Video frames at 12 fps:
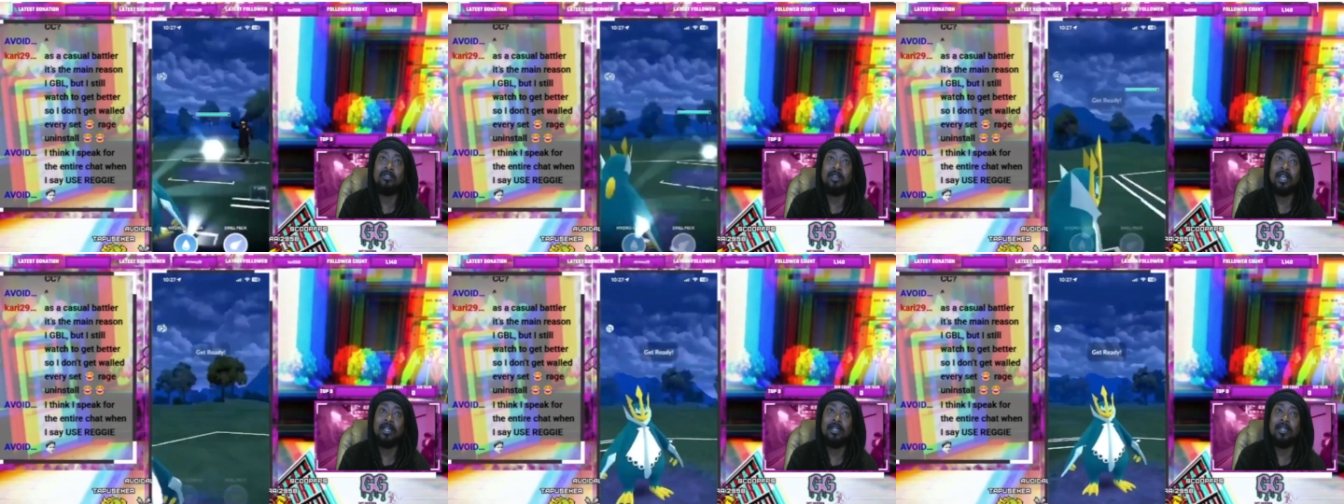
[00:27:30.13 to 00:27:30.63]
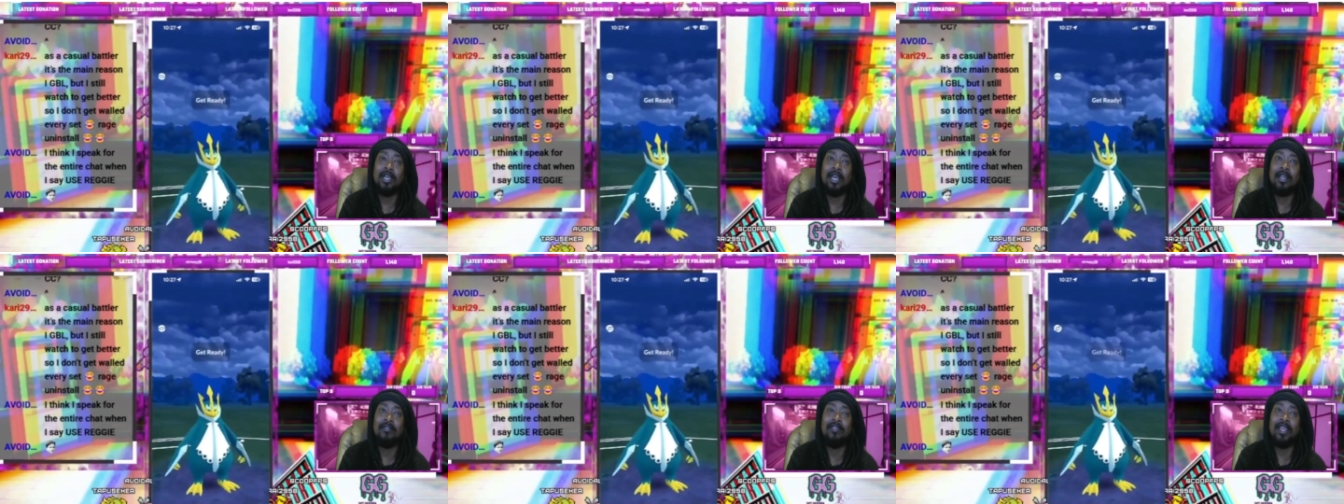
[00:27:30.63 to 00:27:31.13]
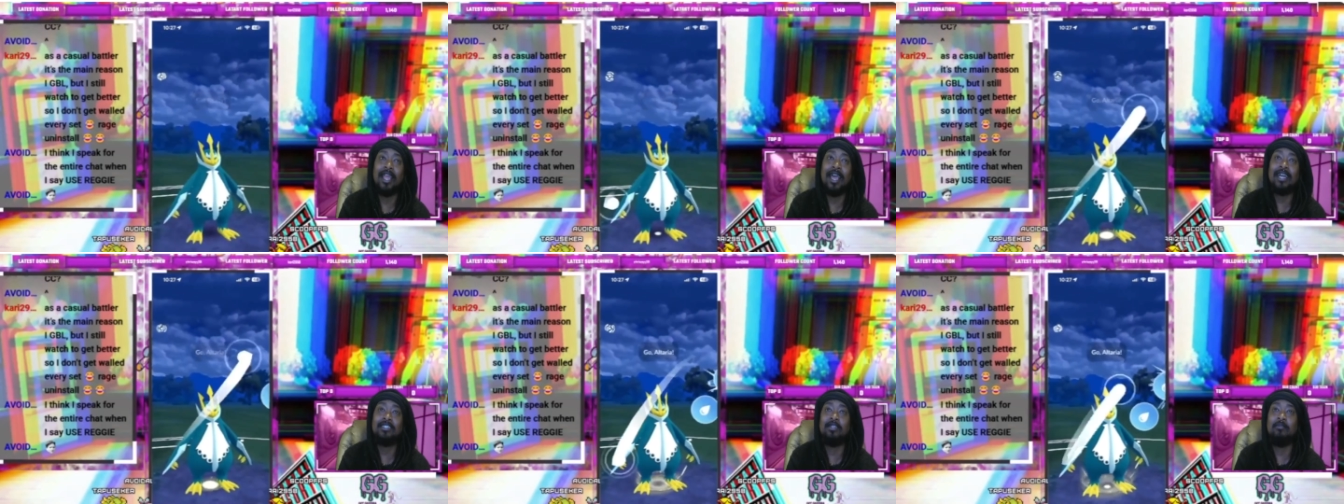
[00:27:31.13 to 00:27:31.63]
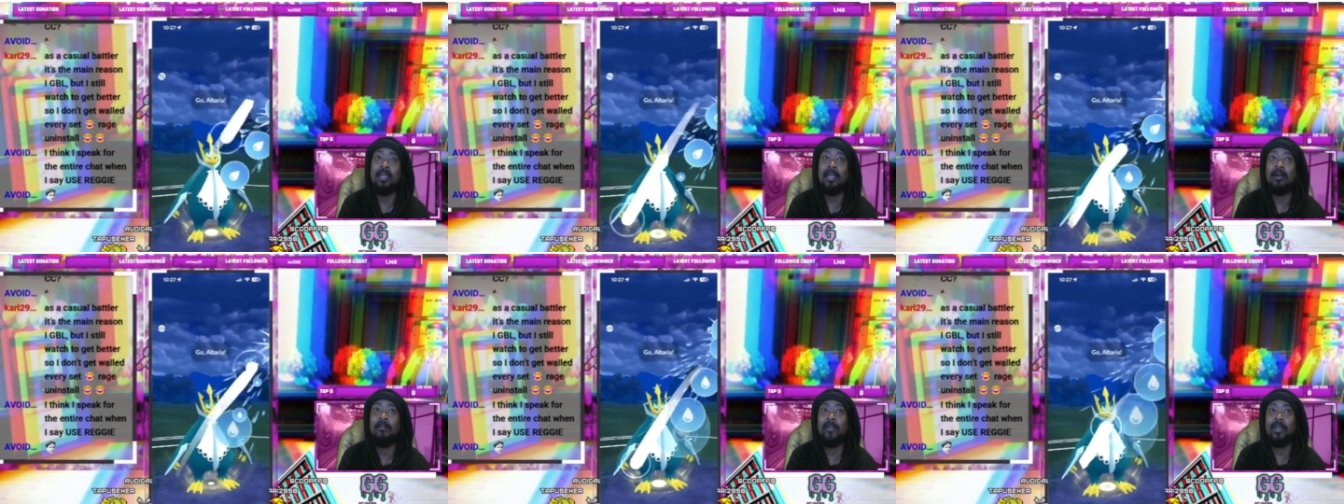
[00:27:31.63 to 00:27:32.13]
cannoning, and they actually make
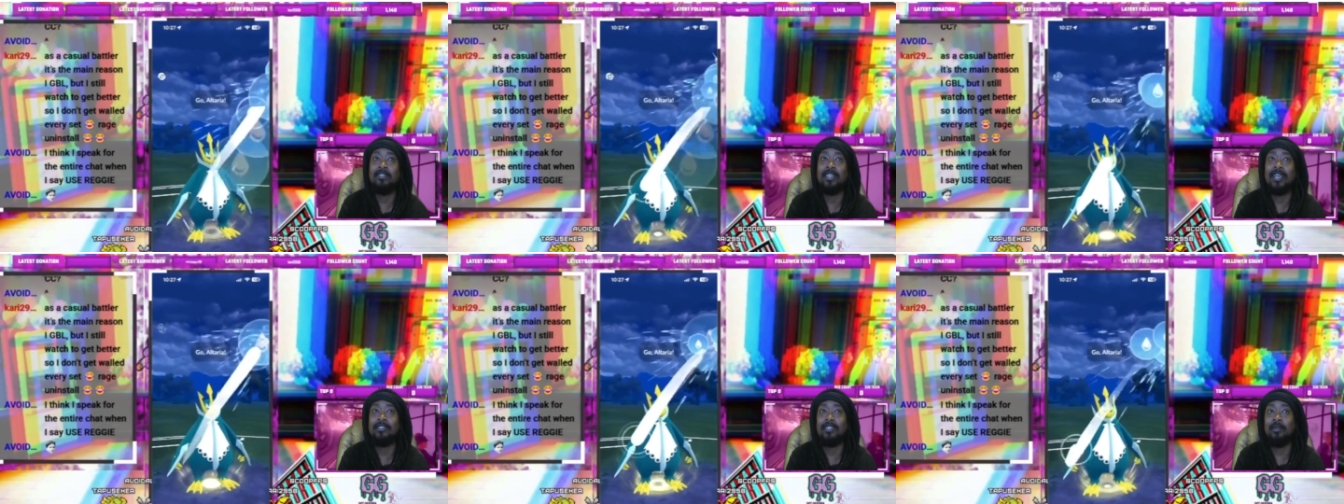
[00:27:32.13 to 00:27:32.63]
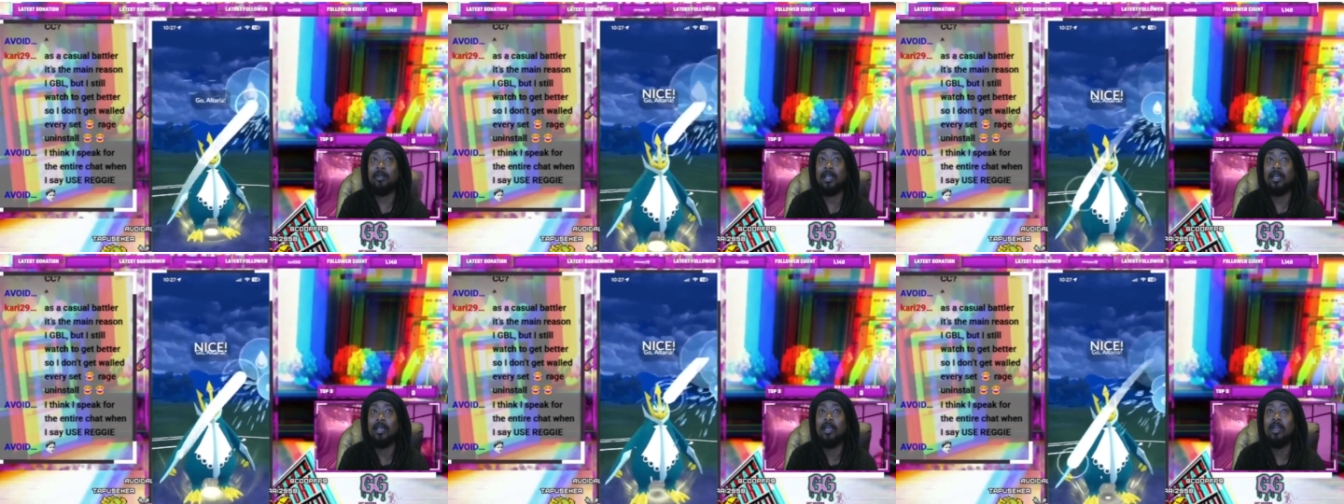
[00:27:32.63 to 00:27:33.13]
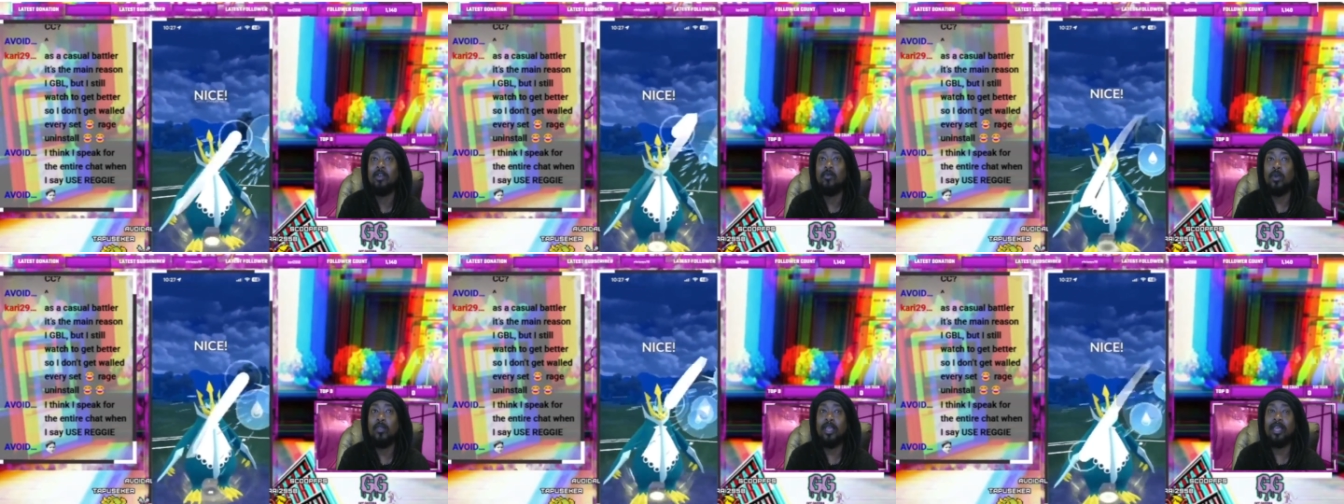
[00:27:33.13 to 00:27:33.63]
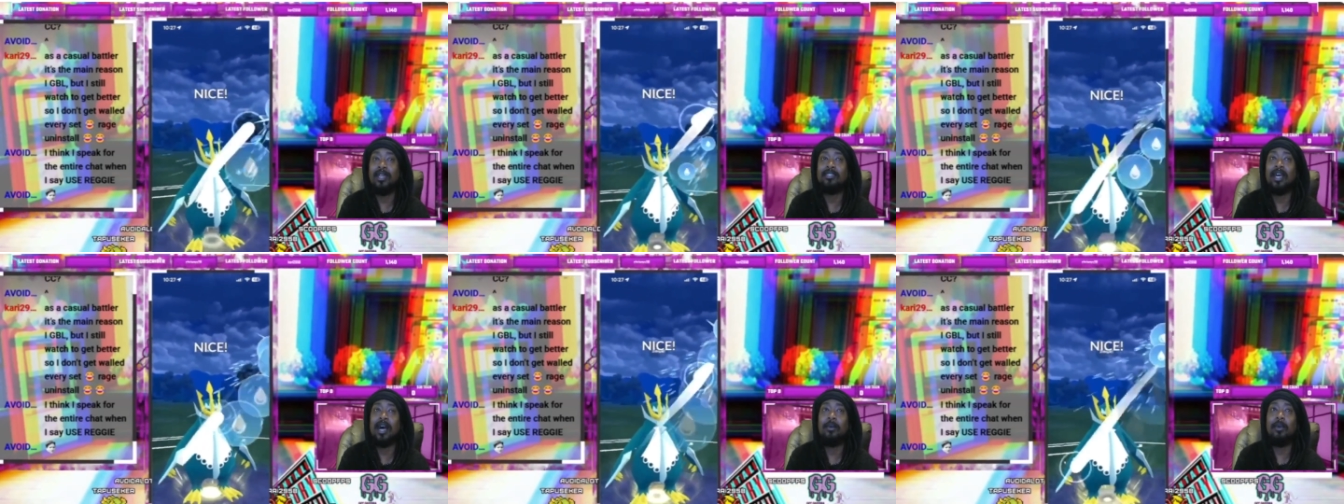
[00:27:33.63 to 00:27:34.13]
a fantastic play where they catch
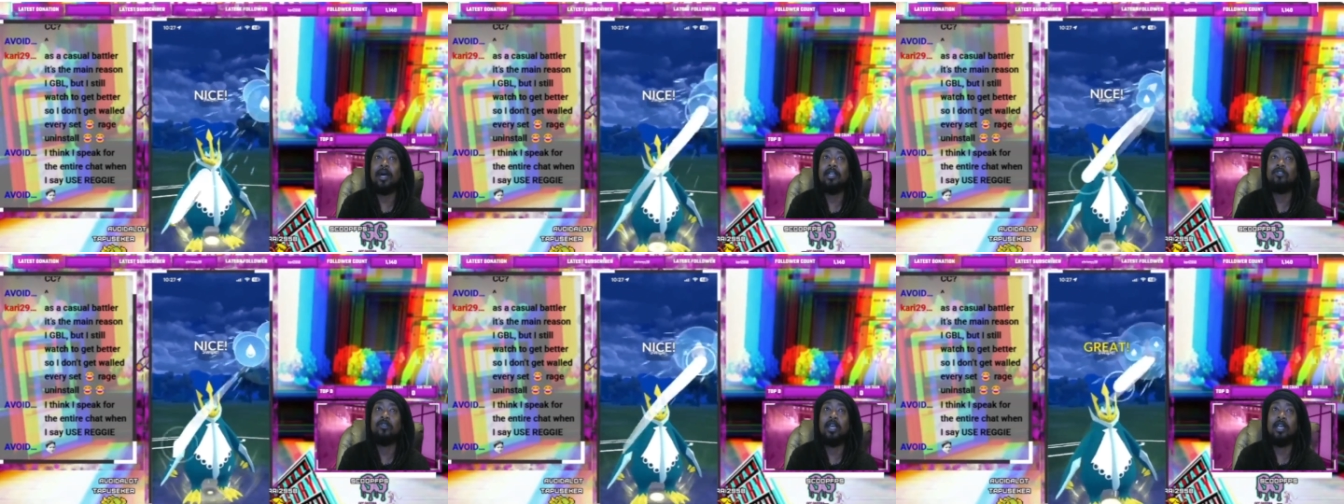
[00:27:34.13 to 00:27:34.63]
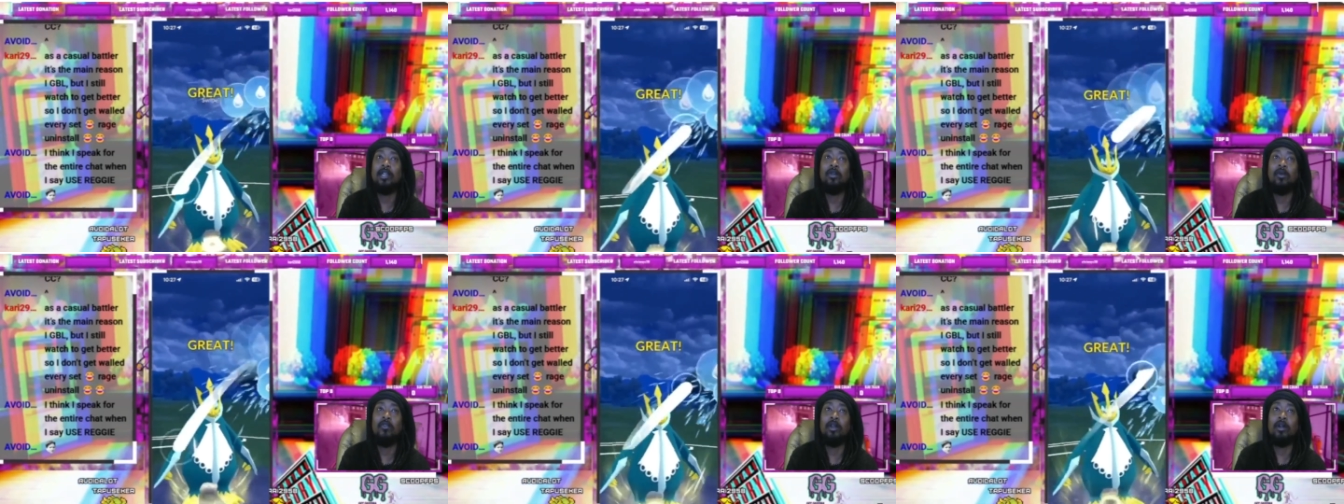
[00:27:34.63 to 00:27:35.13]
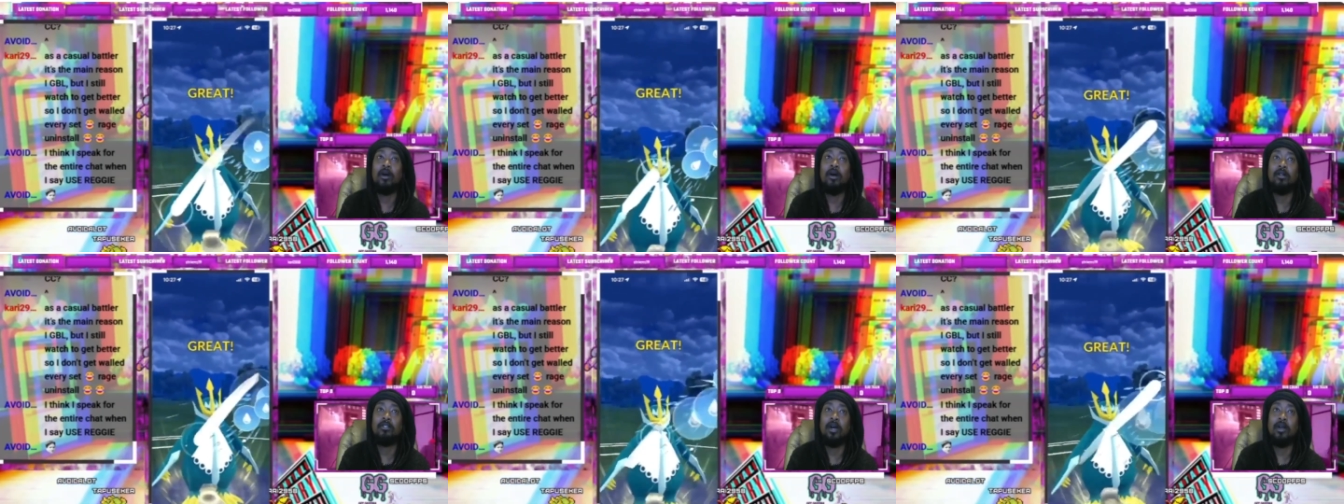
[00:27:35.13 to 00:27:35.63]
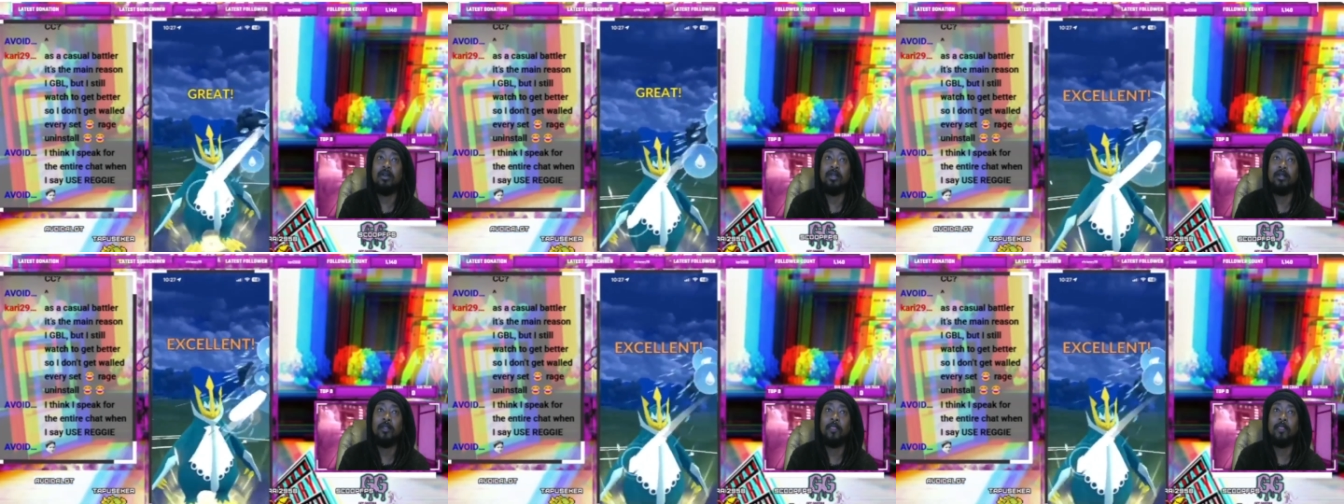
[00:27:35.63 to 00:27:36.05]
our hydro cannon on their Altaria.